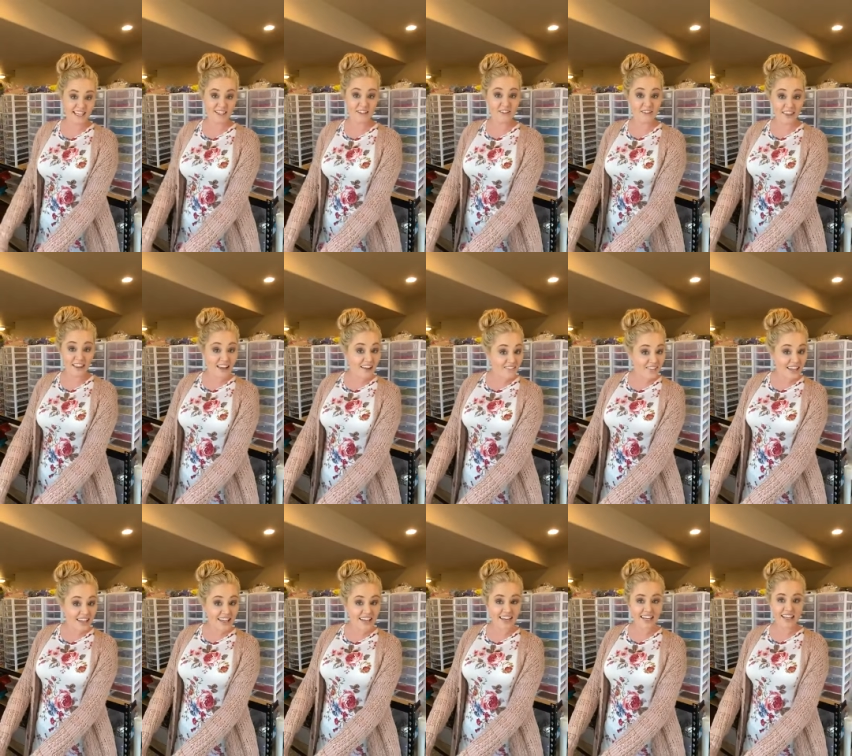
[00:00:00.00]
You love
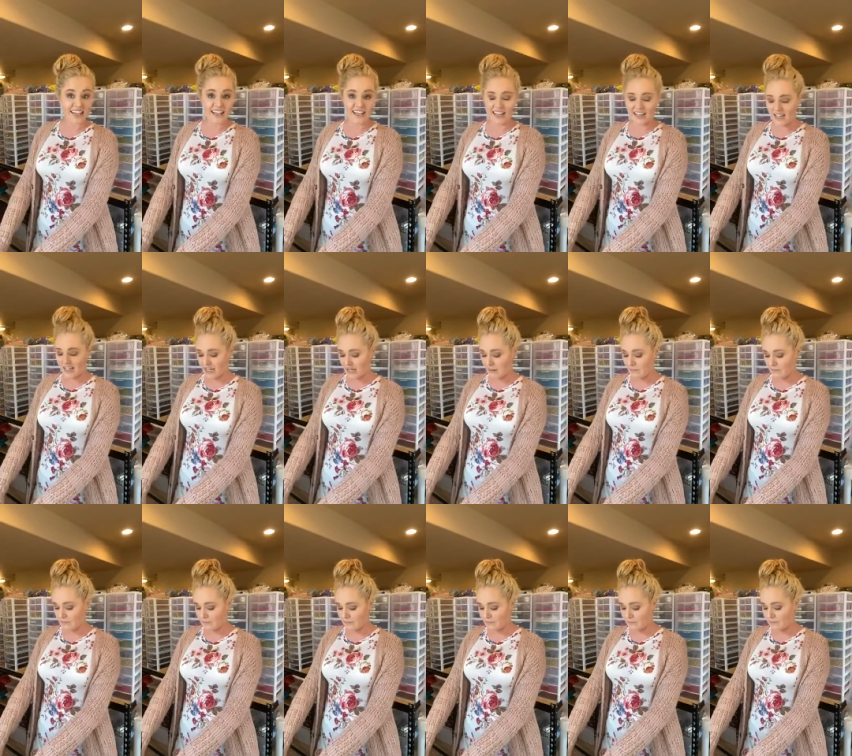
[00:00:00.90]
it.
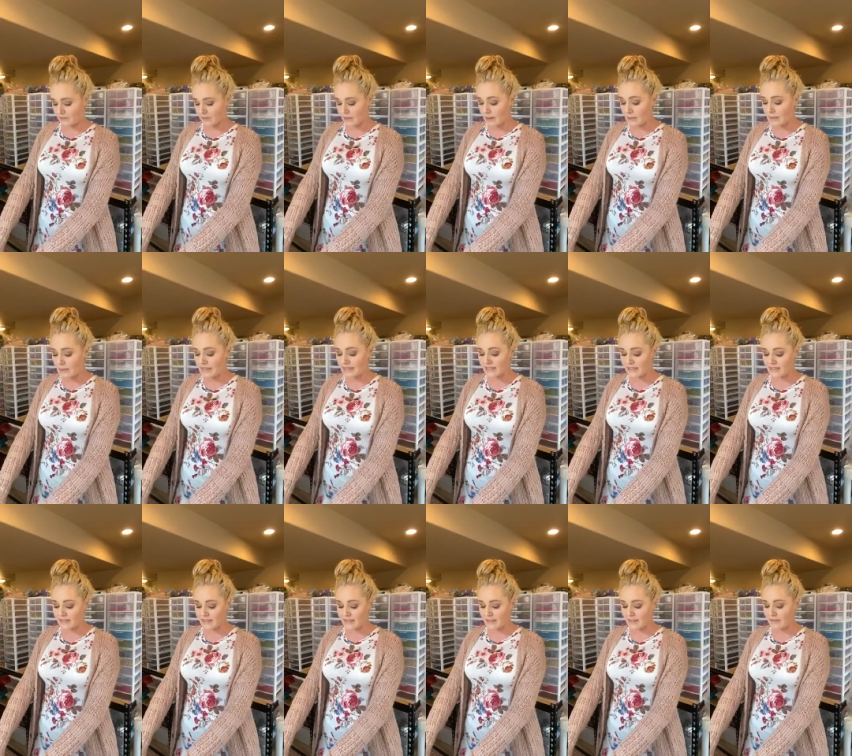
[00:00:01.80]
Um, but it's
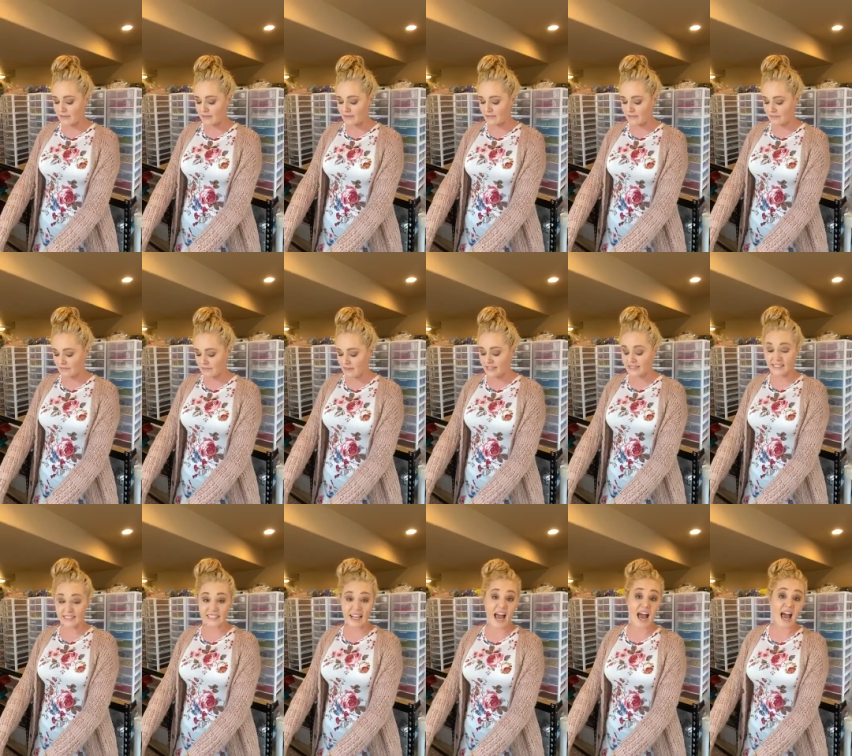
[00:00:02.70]
also
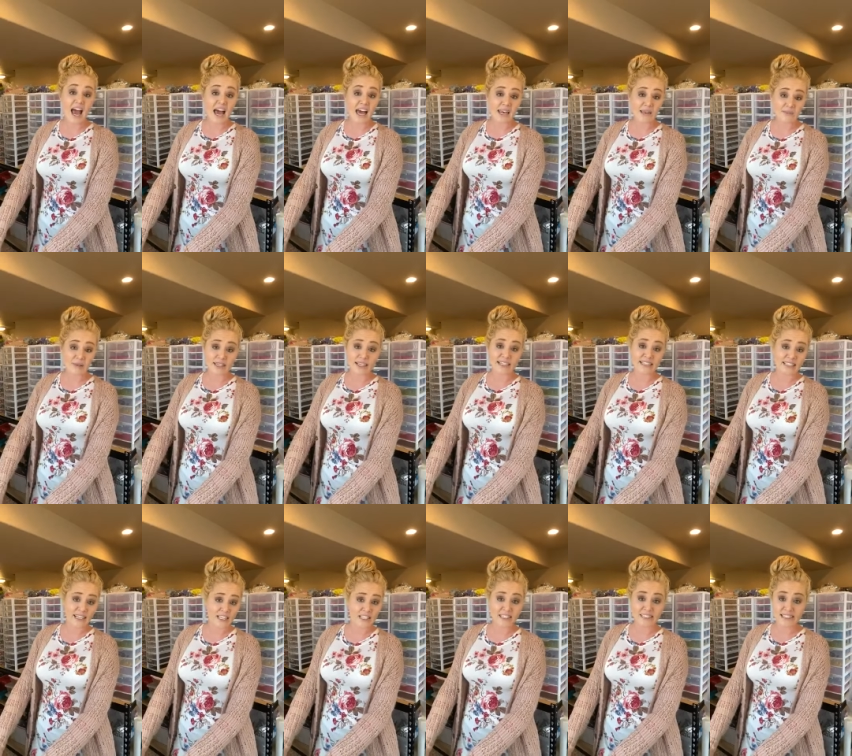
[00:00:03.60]
sad because
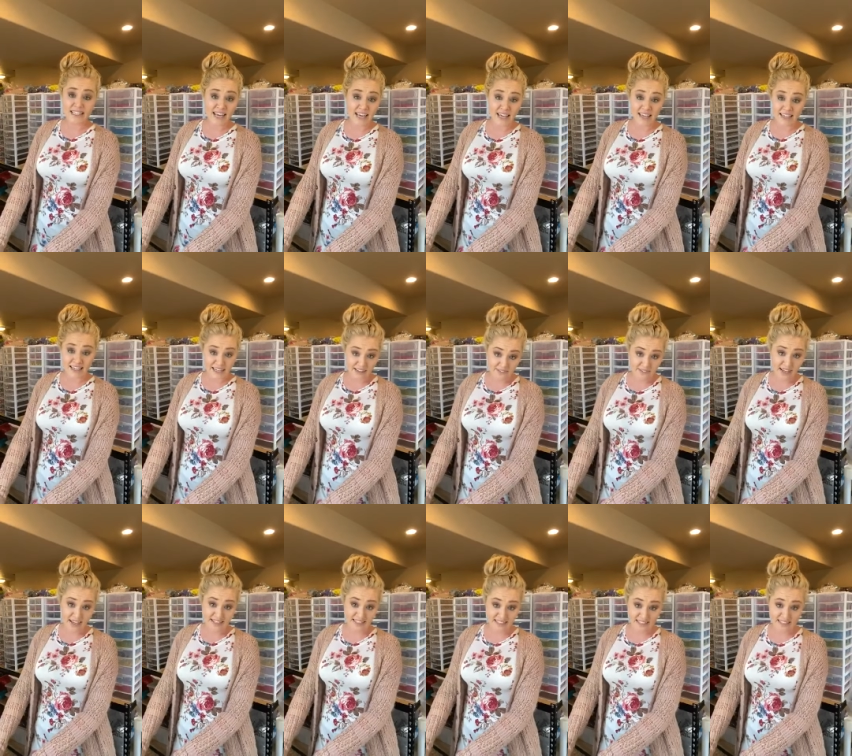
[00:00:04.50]
I just can't get it
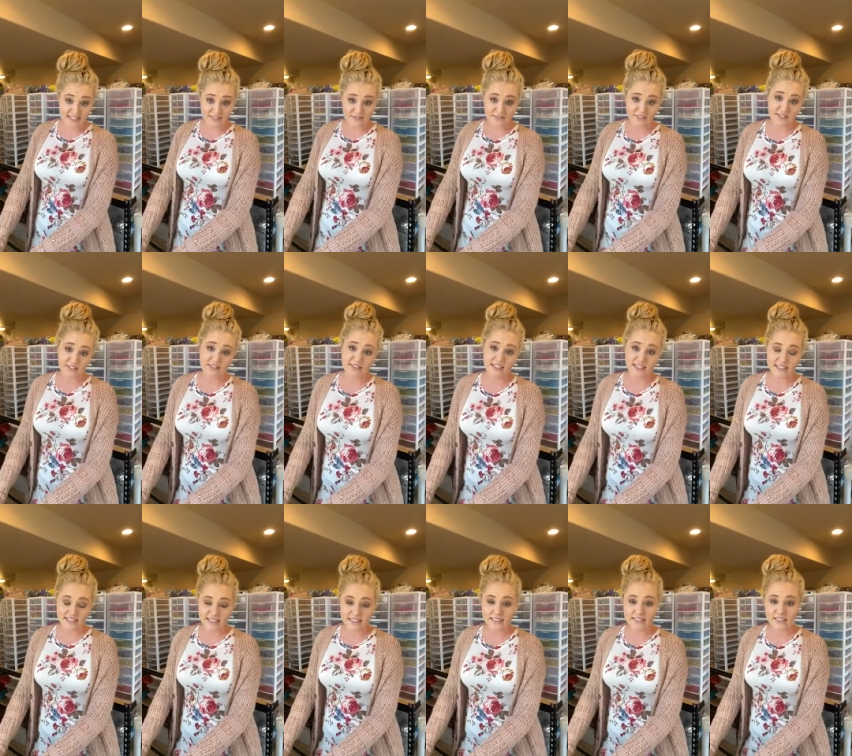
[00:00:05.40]
fast enough for you guys.
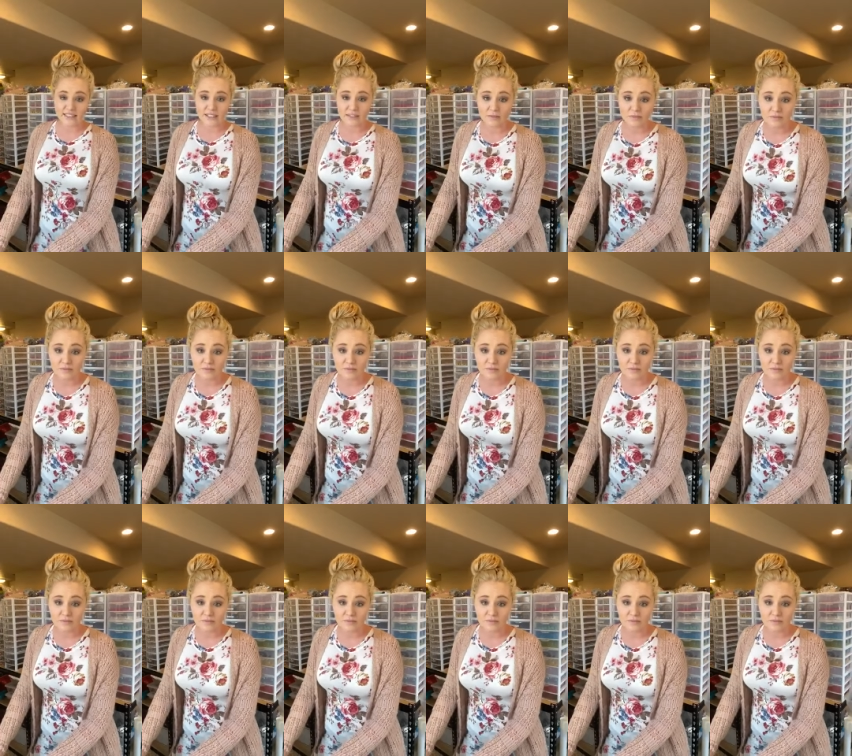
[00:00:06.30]
So